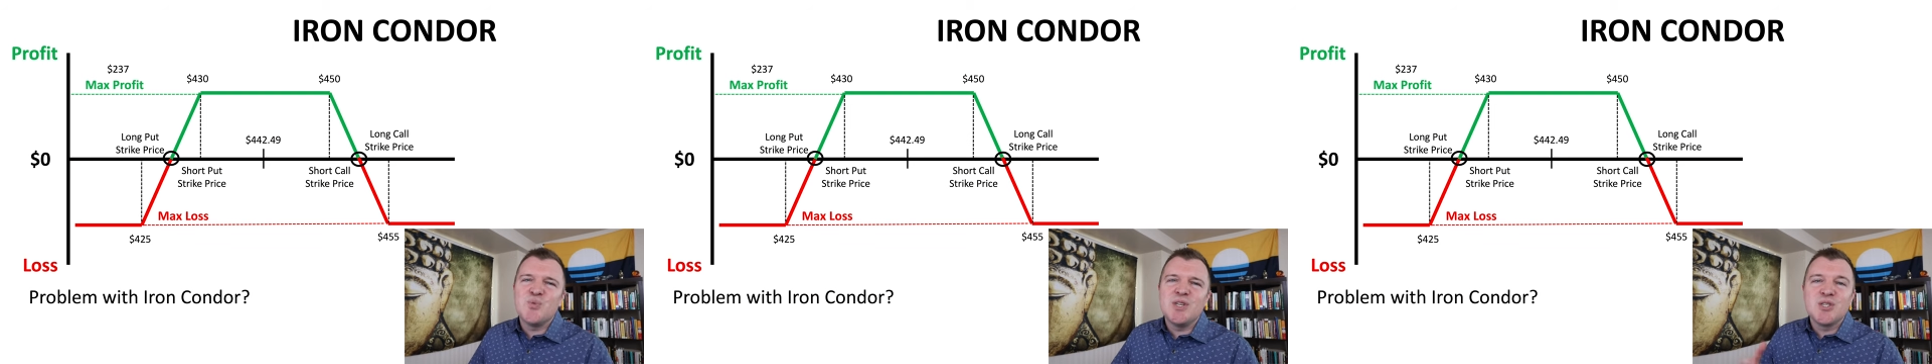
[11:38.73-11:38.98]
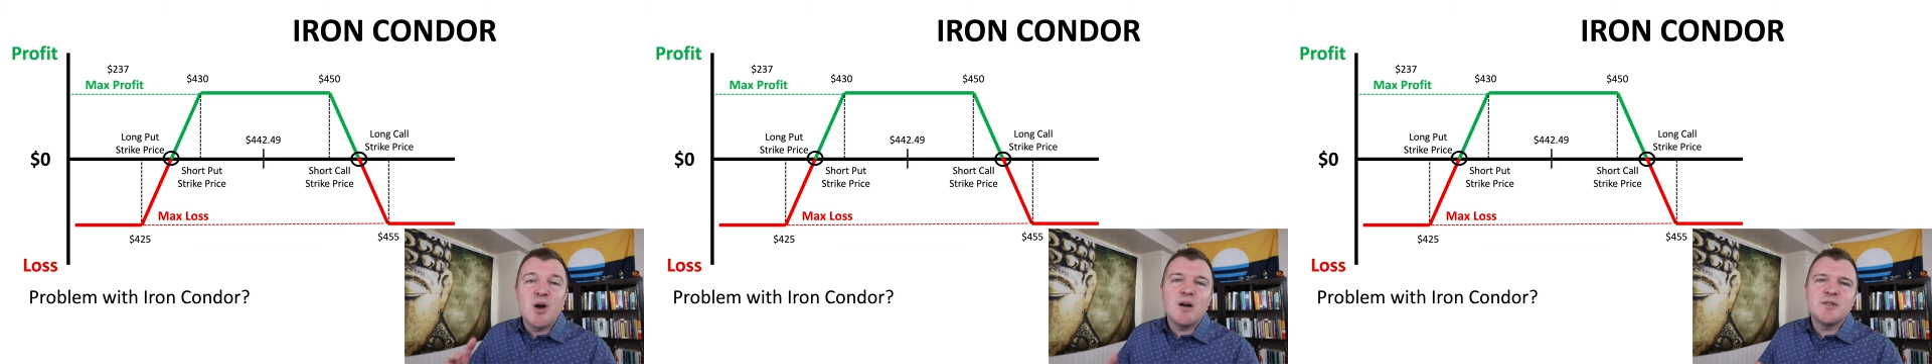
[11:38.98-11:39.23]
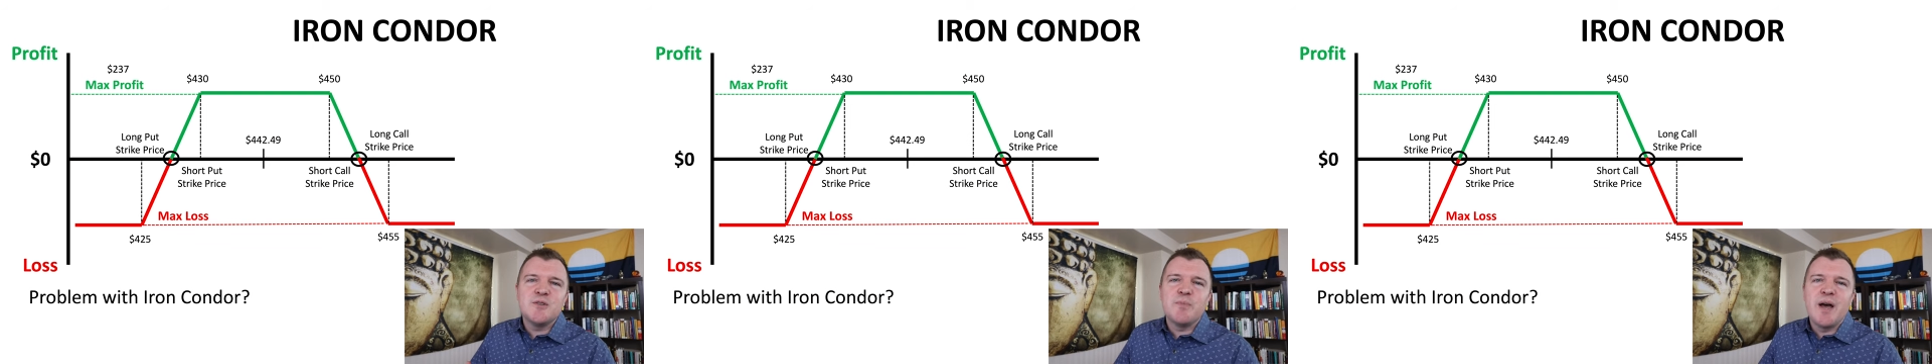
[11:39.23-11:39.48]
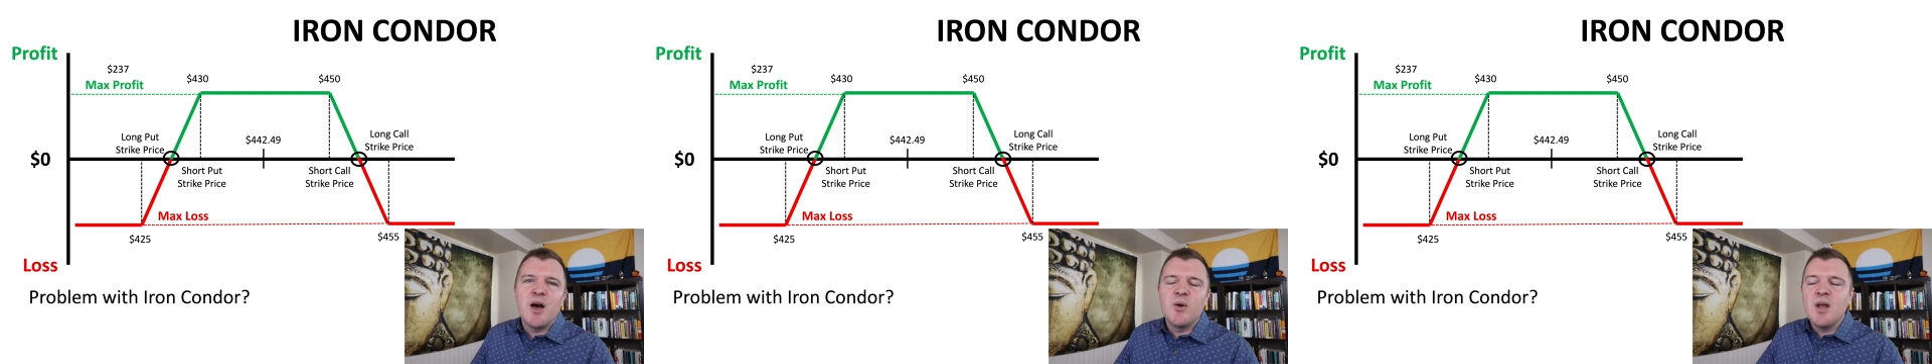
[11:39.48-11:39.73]
We talked
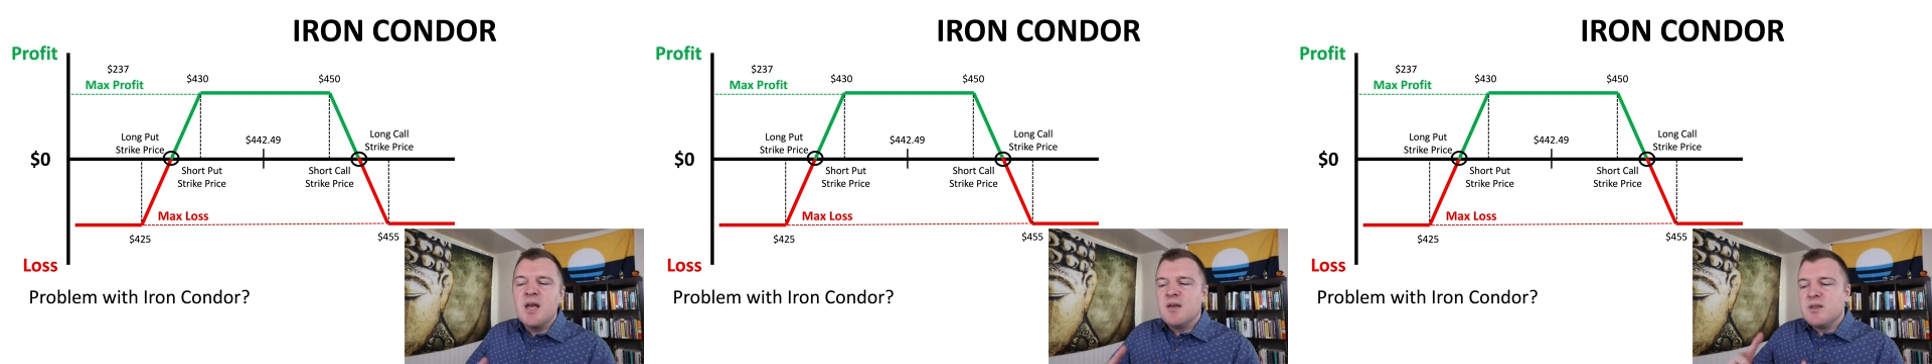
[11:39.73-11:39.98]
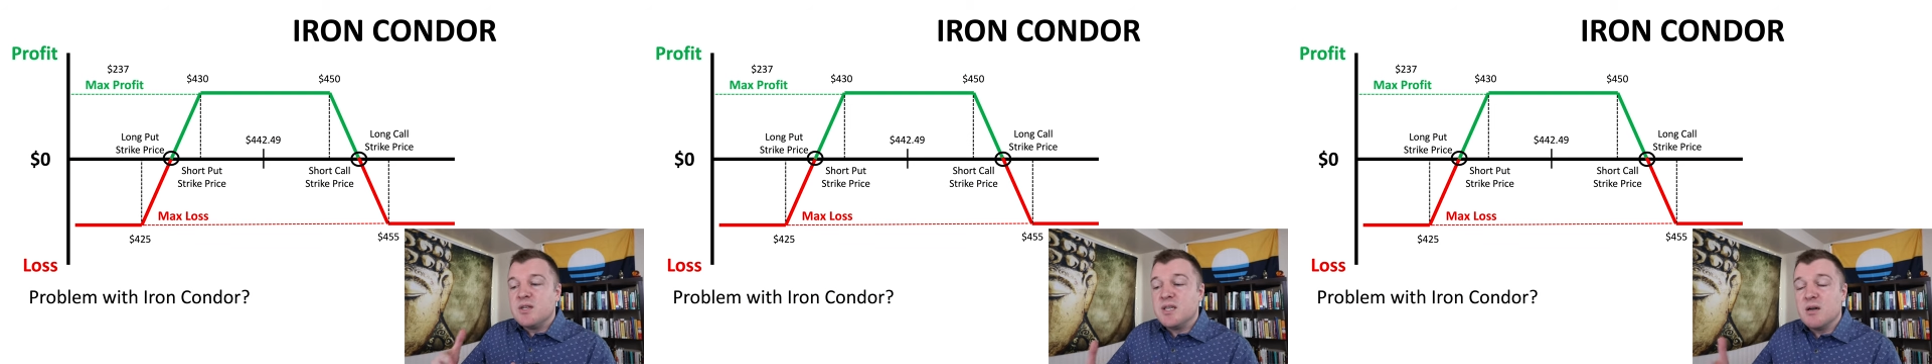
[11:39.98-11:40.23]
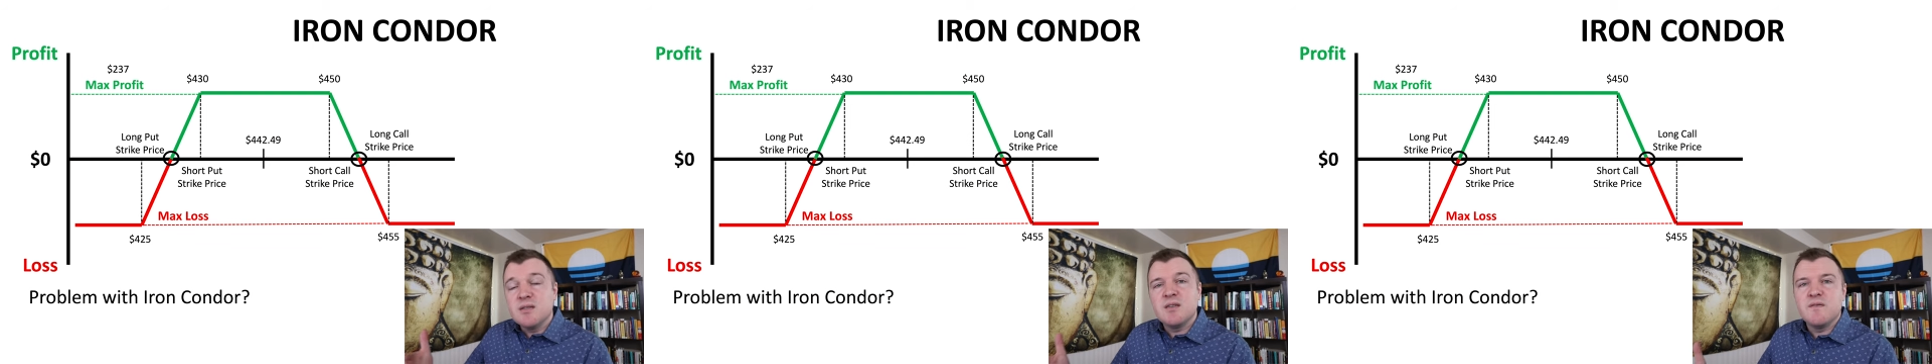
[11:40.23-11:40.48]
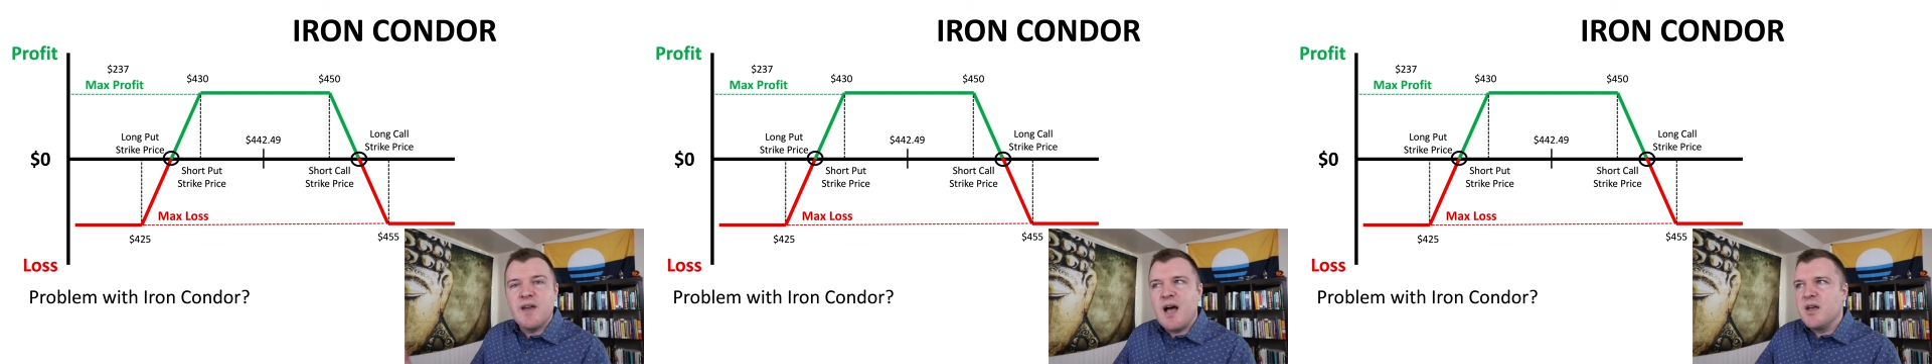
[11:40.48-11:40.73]
about the
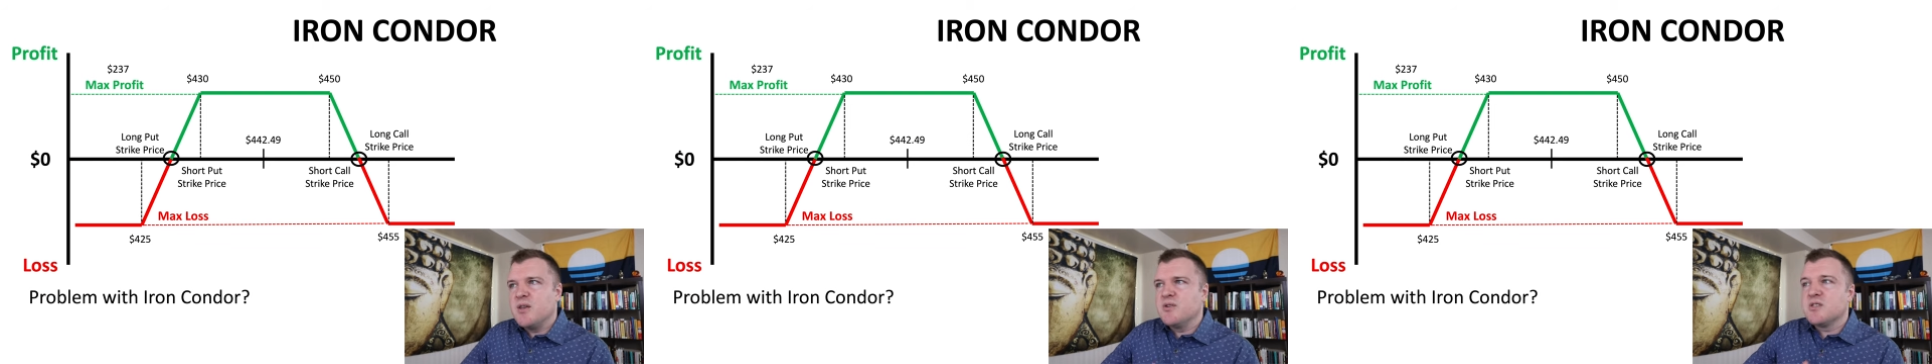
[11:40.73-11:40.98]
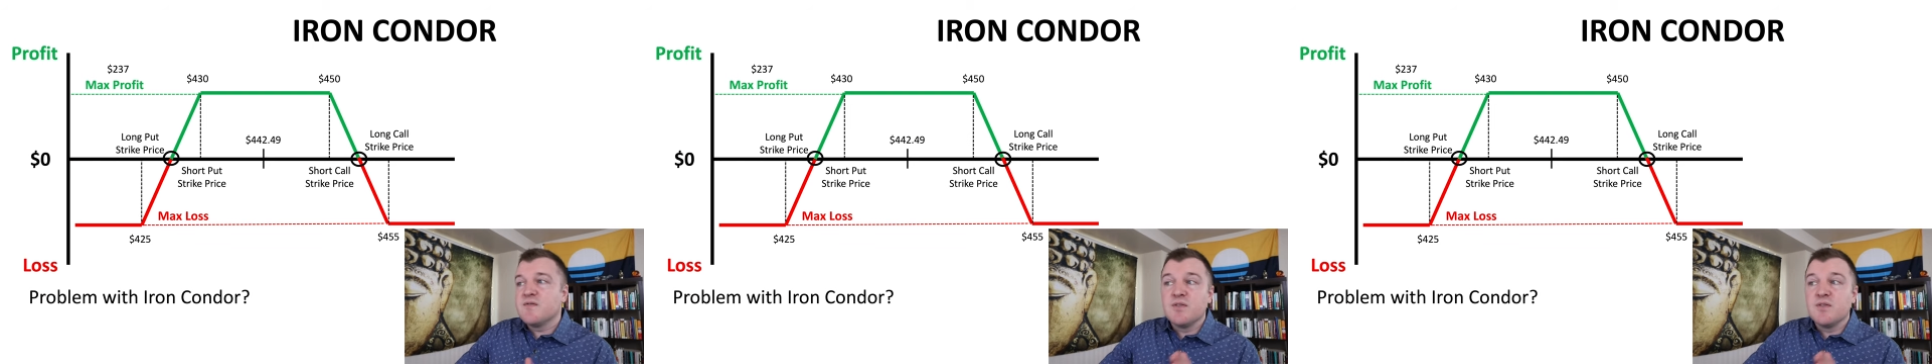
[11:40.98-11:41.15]
delta values